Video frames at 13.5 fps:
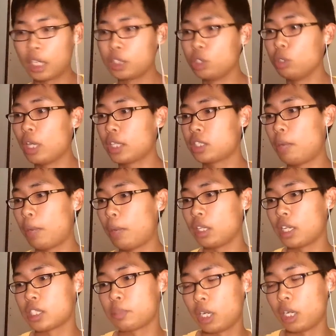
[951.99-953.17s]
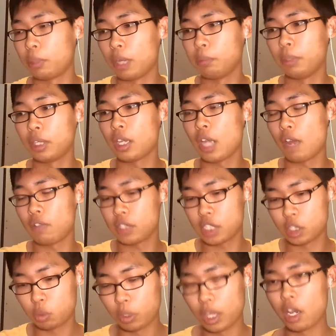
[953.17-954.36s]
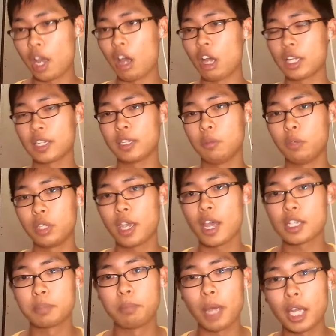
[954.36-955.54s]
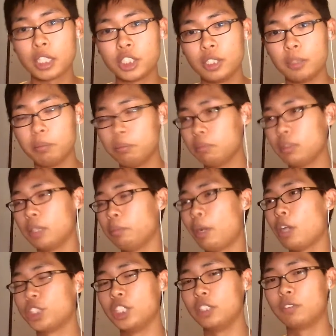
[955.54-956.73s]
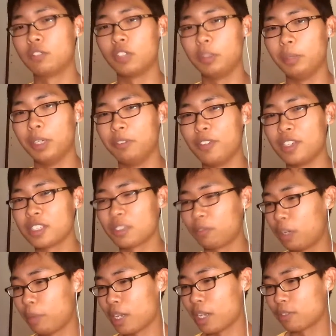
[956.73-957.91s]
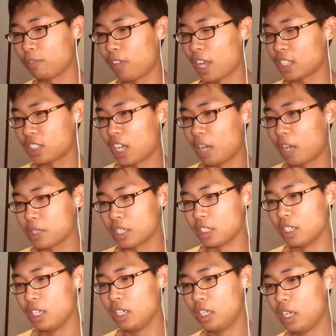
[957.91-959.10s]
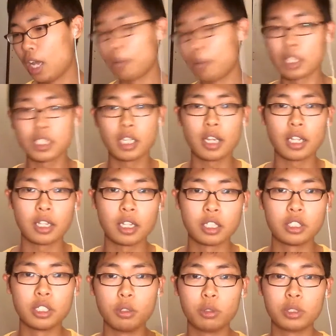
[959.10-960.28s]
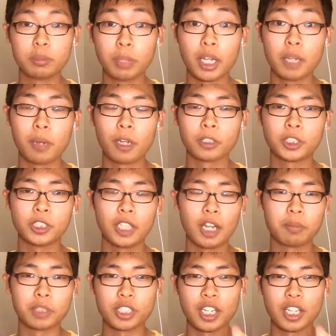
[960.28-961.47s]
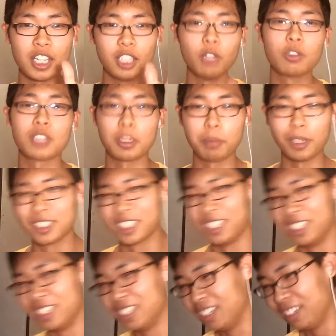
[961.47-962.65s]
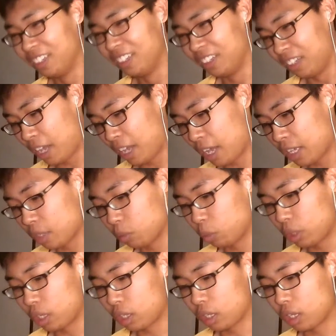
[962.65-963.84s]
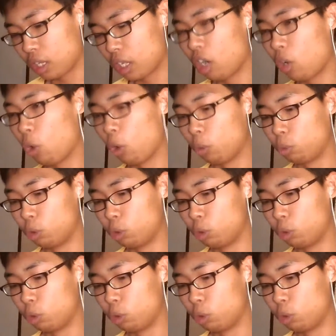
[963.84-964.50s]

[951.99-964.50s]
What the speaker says: do like Tom Holland as Spider-Man, but then ever since when they cast Baljeet from Phineas and Ferb as Flash Thompson, I'm not saying that the dude played Baljeet. I'm just saying he looks like Baljeet. And then when the whole